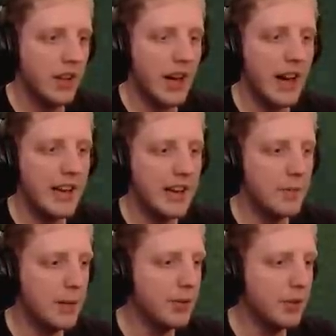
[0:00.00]
I hate
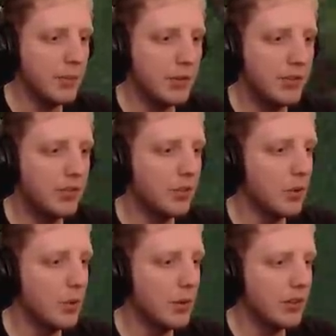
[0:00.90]
baby zombies
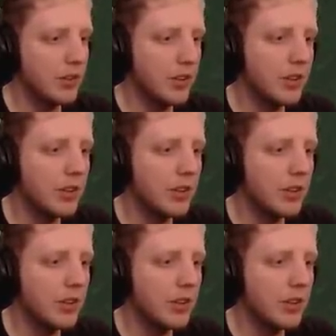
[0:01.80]
so much.